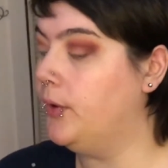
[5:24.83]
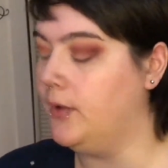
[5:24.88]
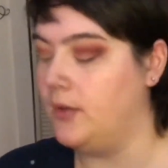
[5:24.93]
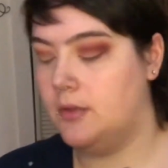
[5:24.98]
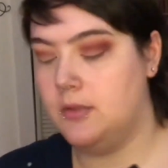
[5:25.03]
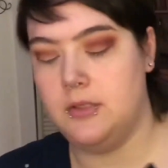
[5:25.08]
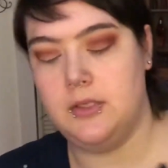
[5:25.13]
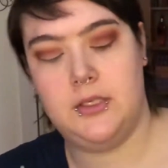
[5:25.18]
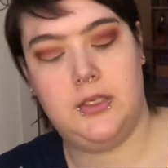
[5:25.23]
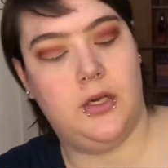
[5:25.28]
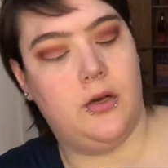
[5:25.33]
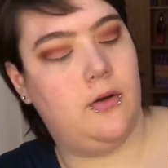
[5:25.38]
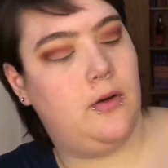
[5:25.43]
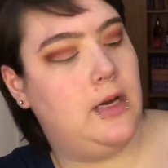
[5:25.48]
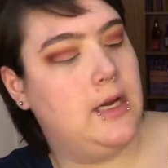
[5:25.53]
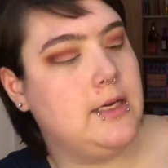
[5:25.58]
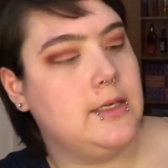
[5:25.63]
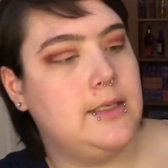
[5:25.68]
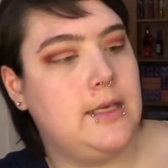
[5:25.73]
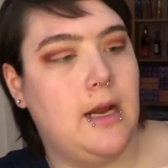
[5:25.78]
So
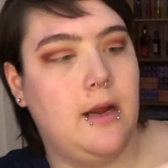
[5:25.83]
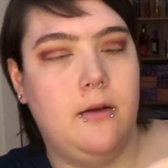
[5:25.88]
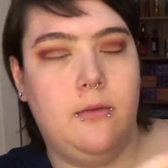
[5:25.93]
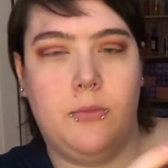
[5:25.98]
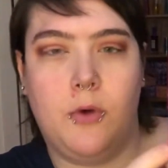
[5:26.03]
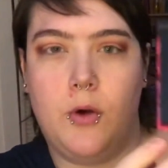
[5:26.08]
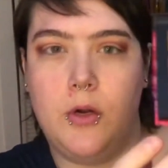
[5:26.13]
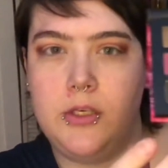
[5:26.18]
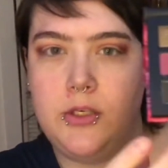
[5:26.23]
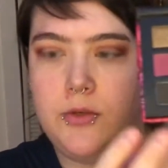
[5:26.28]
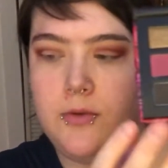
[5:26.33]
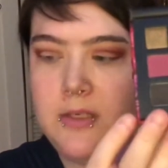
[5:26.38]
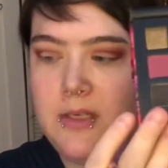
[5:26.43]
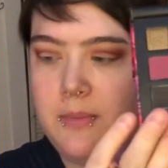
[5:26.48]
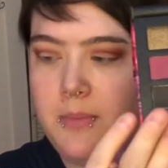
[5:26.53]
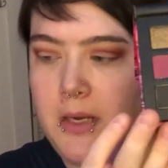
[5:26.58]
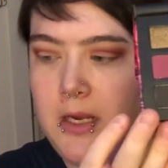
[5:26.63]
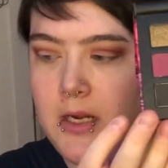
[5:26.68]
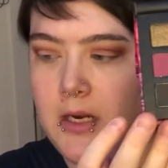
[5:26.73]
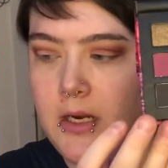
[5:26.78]
next I am going to dip
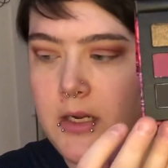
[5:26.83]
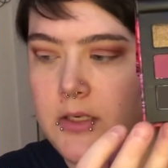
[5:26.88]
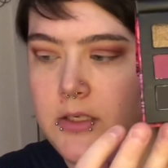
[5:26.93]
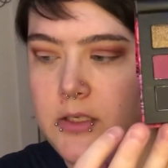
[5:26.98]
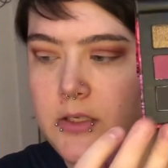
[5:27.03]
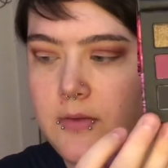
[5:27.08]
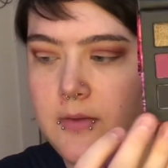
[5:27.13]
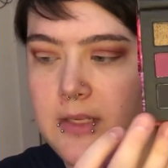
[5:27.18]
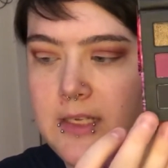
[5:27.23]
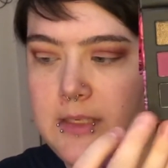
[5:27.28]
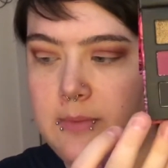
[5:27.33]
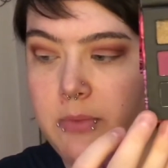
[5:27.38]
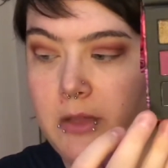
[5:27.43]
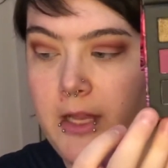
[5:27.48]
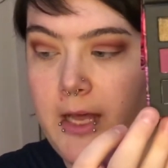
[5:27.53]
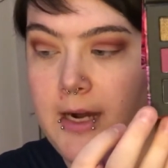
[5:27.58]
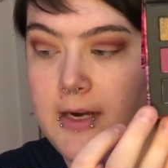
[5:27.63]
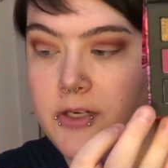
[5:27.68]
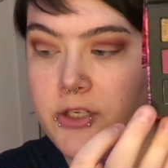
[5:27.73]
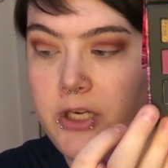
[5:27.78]
into this
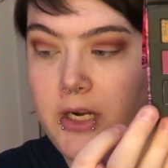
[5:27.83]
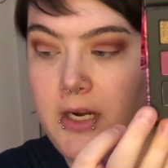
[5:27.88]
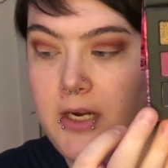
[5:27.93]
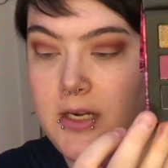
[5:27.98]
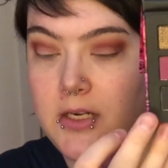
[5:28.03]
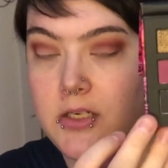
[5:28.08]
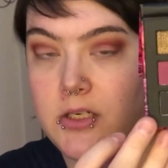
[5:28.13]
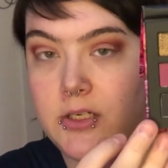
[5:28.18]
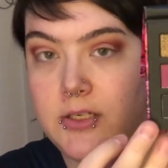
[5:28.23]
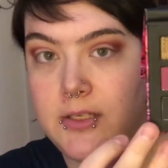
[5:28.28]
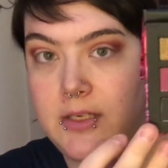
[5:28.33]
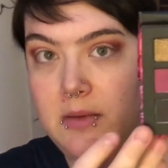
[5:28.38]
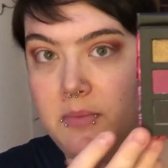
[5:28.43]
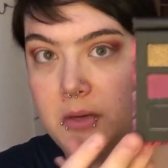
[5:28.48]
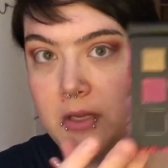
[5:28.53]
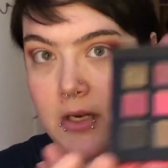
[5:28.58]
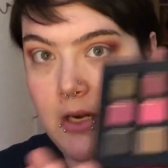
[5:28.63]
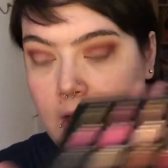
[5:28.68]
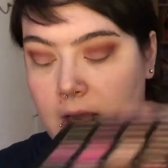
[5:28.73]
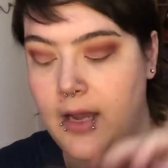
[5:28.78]
black shade and just
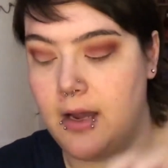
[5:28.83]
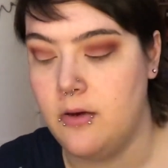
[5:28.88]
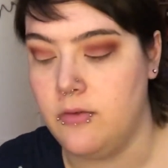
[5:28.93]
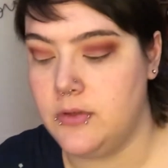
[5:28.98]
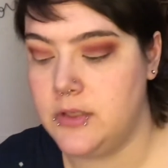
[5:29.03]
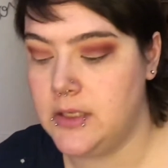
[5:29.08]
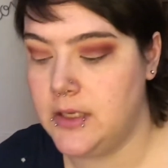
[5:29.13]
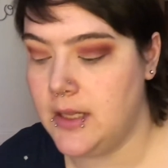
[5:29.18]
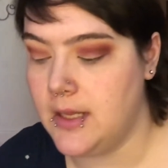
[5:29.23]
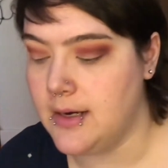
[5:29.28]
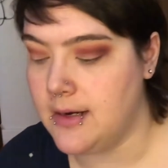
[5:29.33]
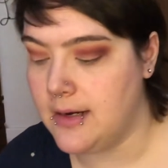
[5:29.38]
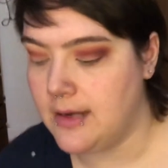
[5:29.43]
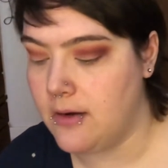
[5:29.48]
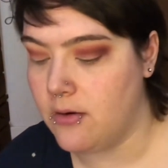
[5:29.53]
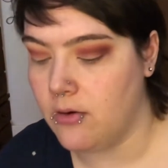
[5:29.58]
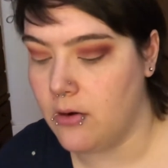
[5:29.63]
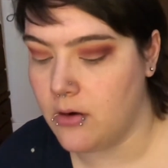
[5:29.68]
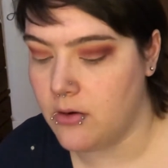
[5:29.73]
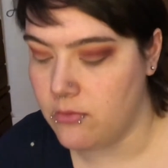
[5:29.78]
deepen out that
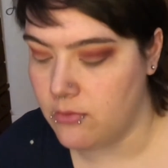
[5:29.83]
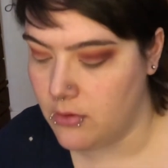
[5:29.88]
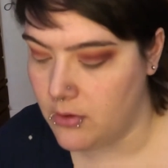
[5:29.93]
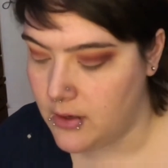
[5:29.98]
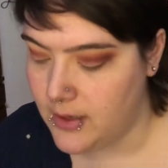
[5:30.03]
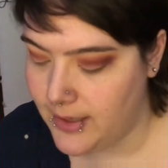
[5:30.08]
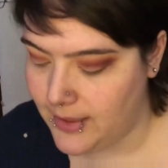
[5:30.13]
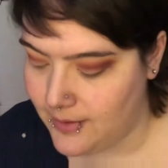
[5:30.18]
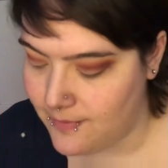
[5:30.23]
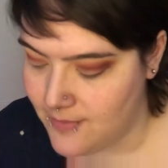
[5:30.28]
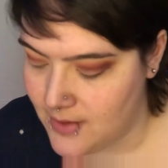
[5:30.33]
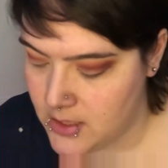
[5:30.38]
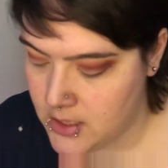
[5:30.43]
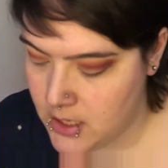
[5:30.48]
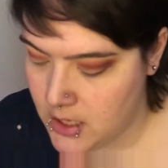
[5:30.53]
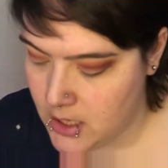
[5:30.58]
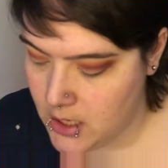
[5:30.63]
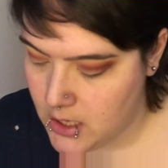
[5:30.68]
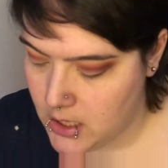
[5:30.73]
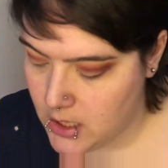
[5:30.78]
outer corner even
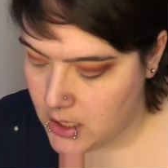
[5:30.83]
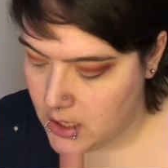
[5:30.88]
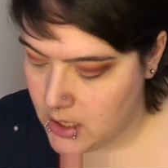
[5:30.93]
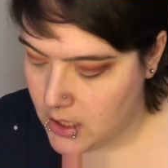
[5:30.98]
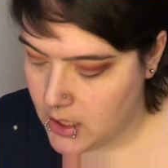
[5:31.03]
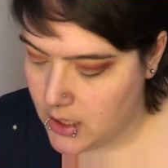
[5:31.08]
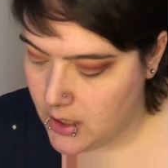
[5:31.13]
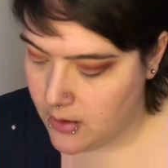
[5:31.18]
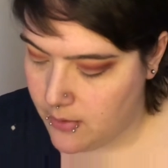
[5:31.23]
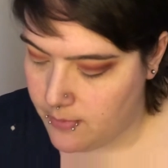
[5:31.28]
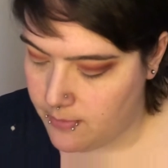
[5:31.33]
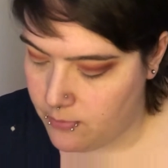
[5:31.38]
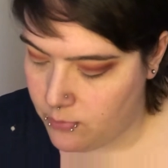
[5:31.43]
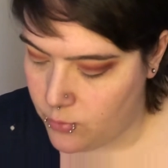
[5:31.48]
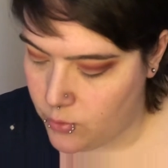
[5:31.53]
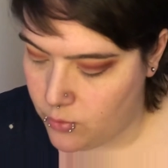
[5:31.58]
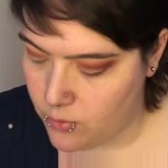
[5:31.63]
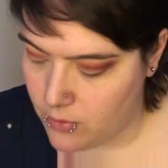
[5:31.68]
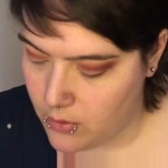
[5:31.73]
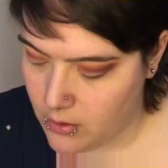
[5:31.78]

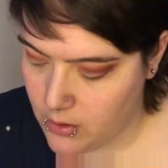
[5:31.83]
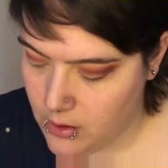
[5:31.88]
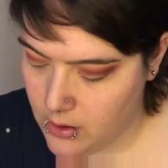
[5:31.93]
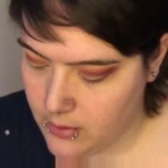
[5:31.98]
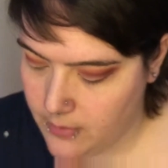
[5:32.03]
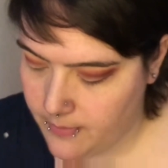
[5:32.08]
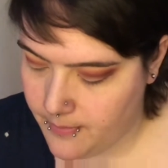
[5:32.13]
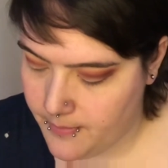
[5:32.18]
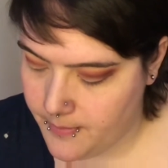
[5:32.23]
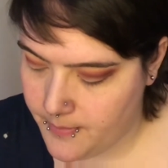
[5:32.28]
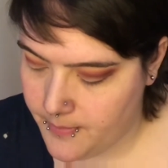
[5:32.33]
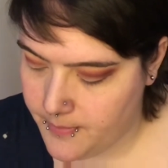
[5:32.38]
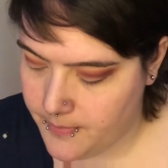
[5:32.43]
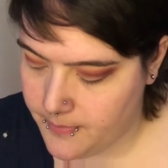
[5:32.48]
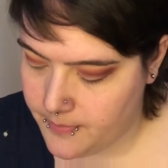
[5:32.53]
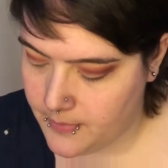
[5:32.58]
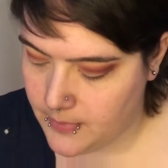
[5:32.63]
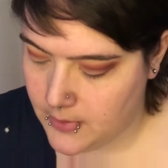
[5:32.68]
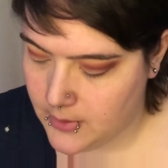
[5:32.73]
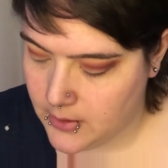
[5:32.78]
more.
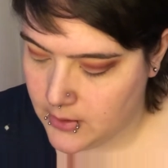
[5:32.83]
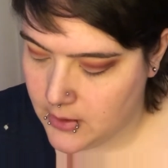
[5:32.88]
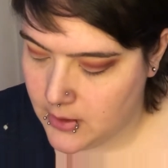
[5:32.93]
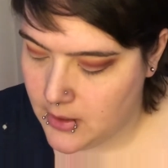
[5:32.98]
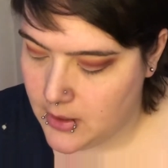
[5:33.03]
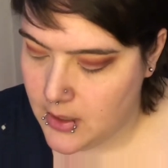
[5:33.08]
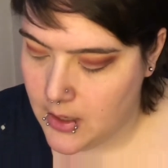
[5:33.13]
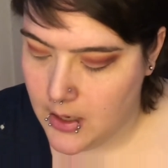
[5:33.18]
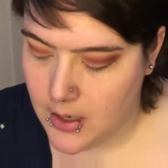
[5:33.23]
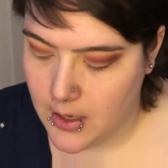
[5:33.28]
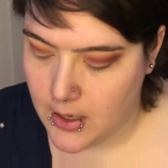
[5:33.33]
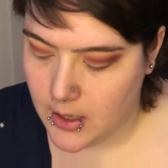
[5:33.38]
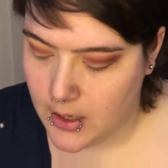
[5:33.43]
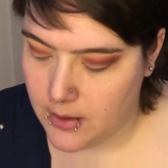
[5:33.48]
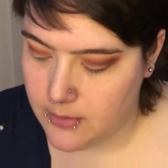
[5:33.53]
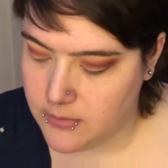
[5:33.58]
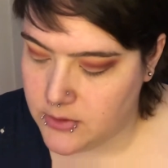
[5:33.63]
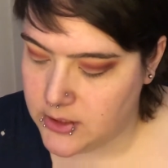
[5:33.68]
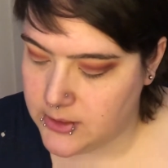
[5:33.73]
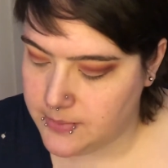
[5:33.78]

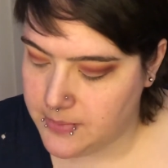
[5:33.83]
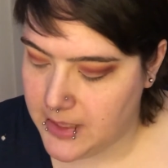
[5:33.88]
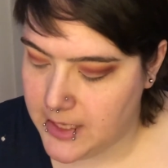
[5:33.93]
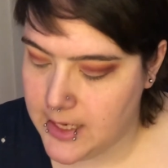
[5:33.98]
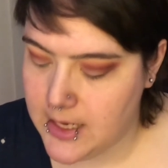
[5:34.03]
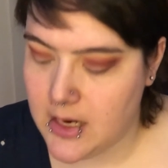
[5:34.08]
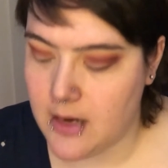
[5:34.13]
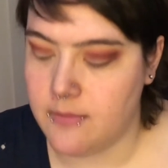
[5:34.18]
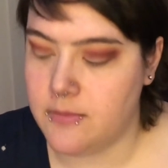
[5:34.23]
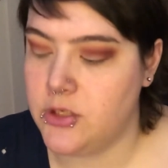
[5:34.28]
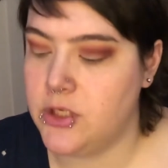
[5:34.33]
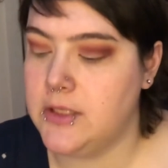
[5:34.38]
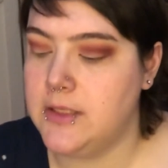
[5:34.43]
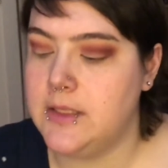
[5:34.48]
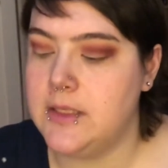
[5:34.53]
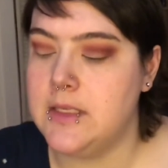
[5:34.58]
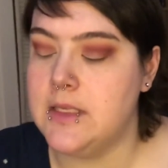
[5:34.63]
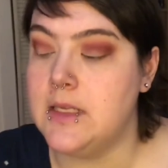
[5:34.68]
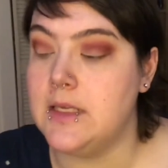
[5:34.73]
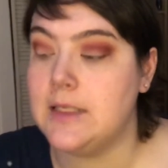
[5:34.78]
I'm just picking up just
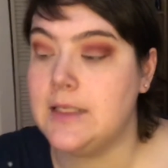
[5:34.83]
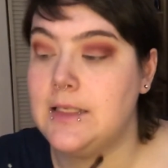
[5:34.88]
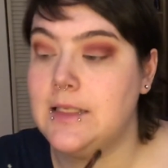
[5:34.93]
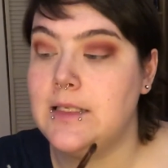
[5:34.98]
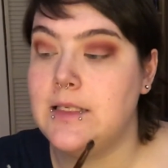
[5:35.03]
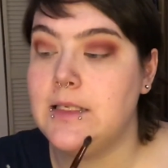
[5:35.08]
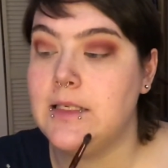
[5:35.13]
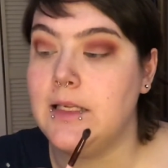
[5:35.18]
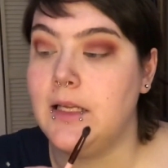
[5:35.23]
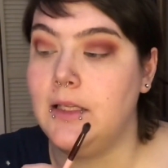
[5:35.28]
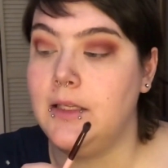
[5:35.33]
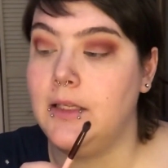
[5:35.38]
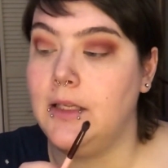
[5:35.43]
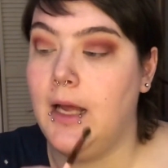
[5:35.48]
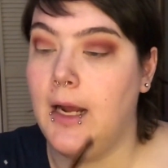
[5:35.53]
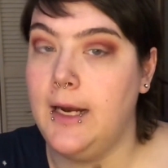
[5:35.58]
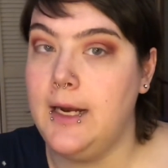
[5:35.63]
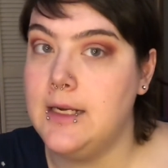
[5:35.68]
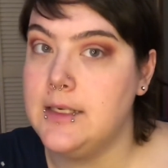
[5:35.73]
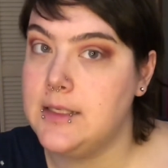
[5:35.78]
the
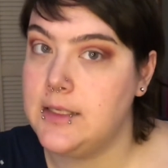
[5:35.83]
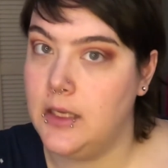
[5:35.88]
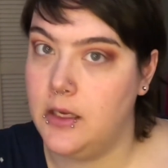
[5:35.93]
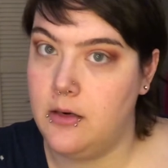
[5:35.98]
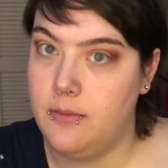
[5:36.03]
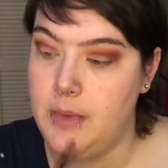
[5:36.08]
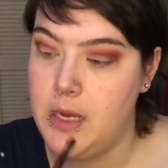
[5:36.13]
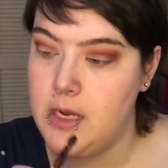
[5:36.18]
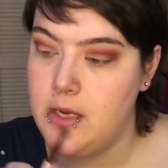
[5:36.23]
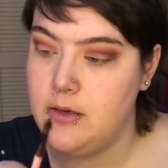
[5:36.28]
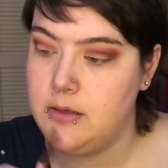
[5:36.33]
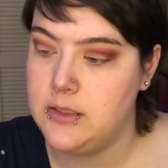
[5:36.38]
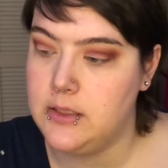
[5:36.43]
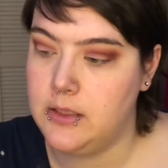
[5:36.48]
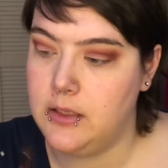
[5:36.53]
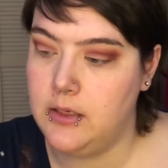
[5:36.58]
slightest little bit.